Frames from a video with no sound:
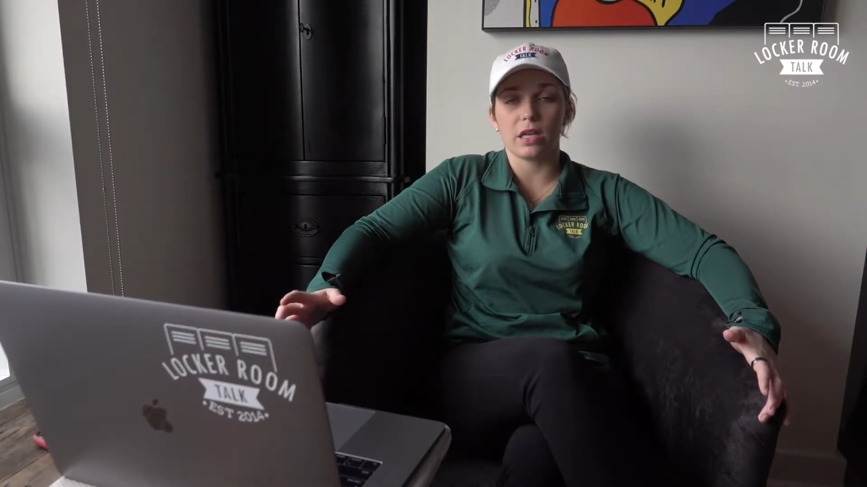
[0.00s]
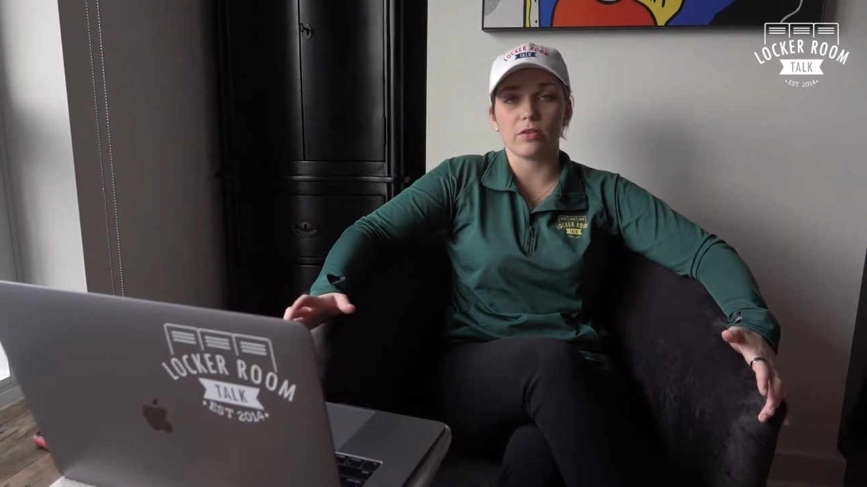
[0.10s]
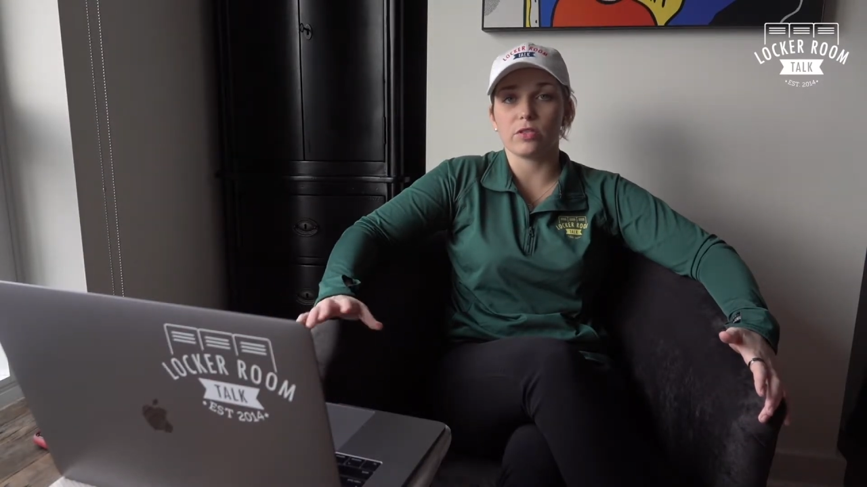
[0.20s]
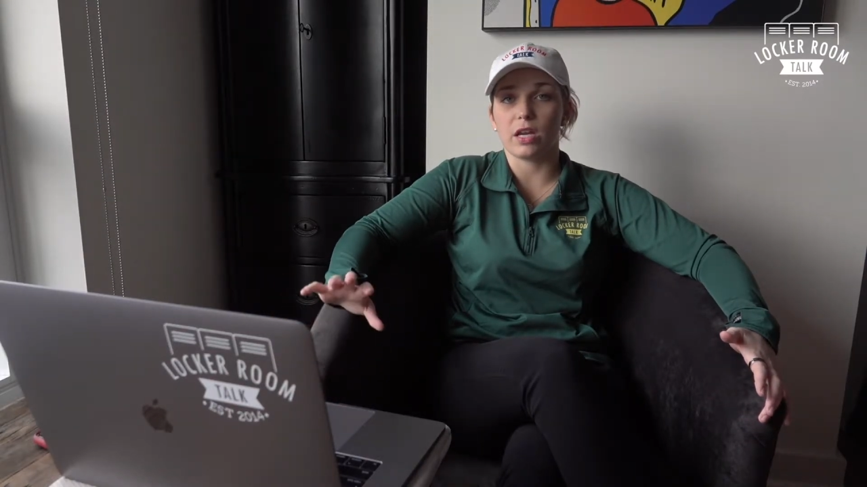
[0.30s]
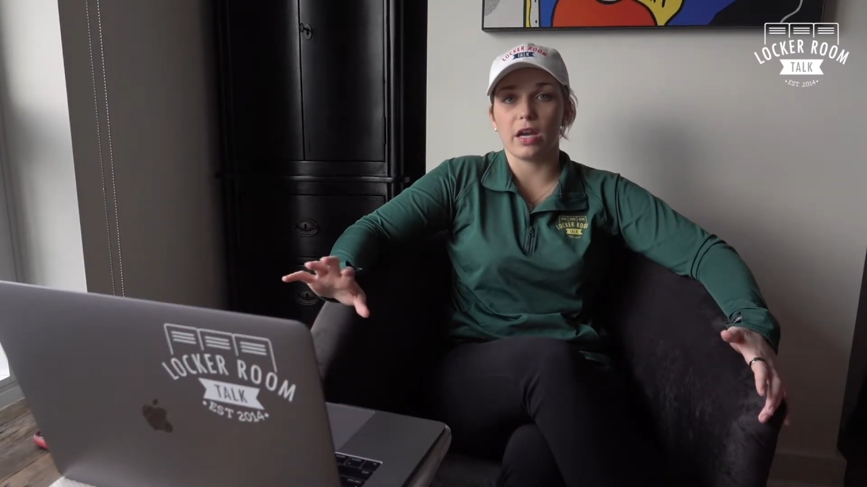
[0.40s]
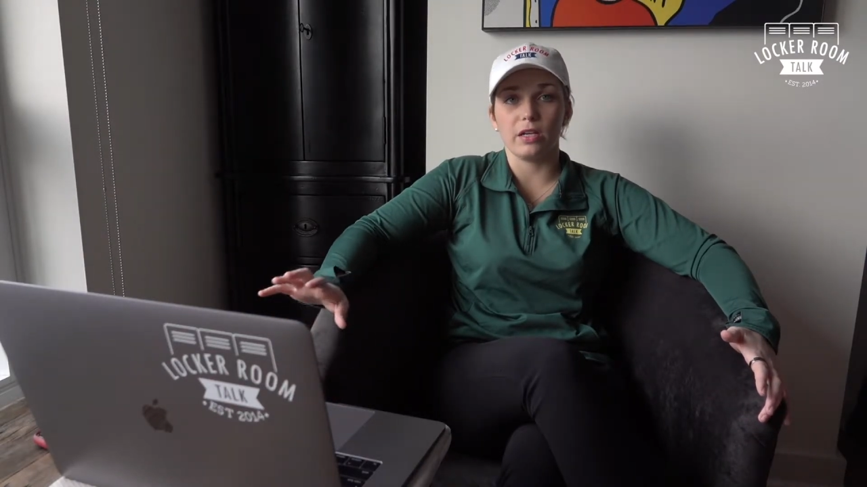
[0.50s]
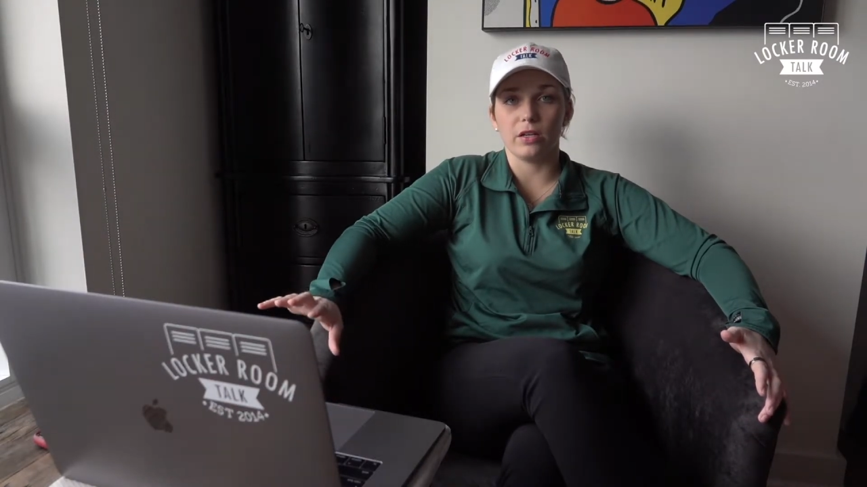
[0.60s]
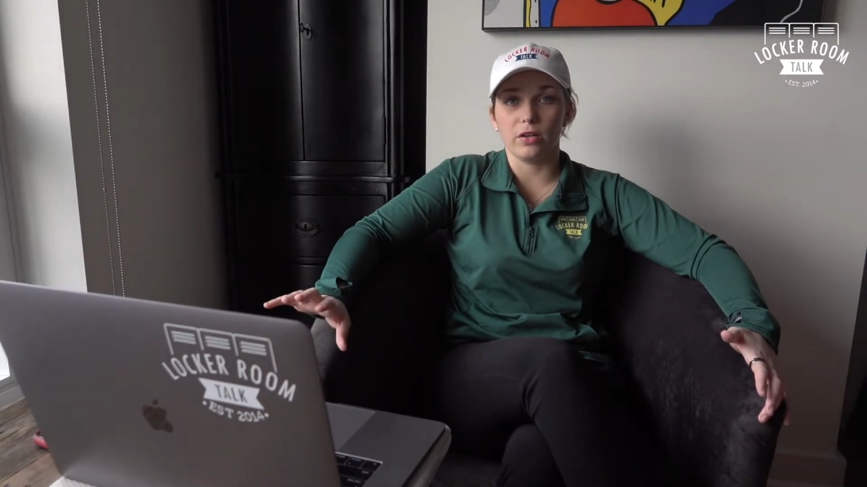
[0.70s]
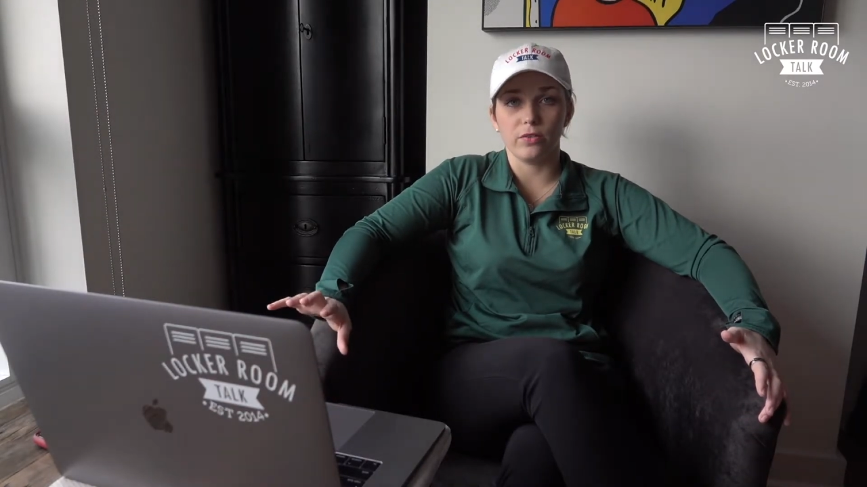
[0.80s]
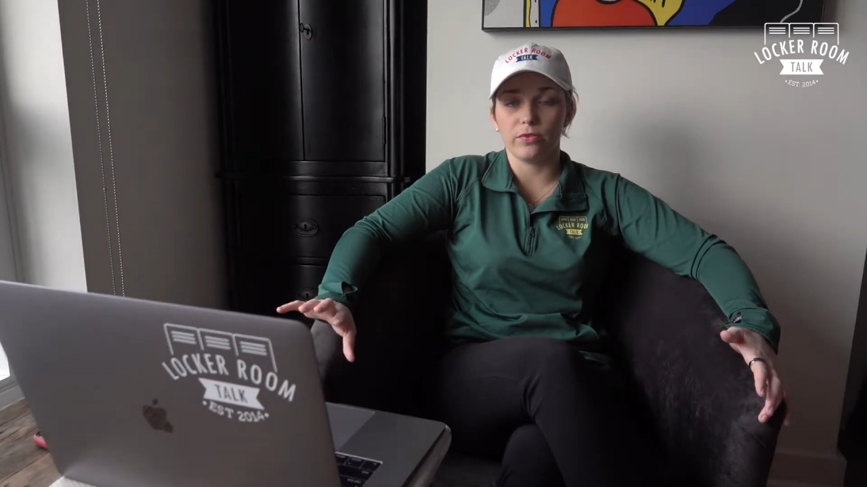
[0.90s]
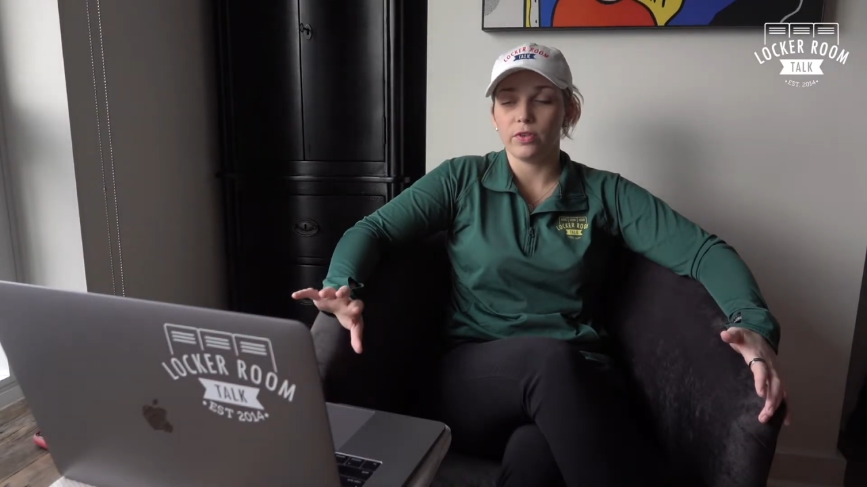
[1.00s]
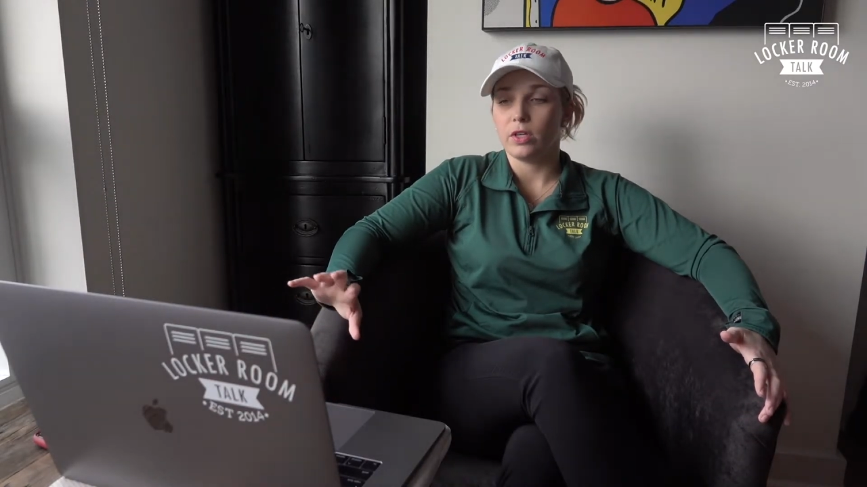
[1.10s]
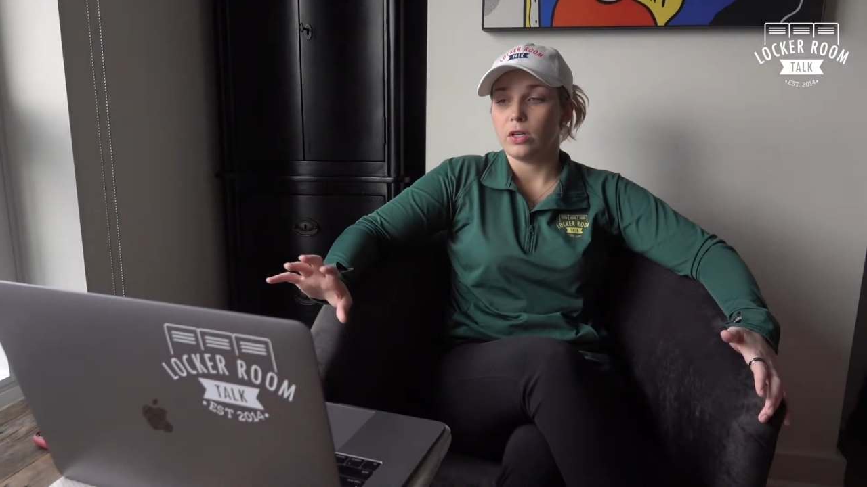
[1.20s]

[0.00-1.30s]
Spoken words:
outside of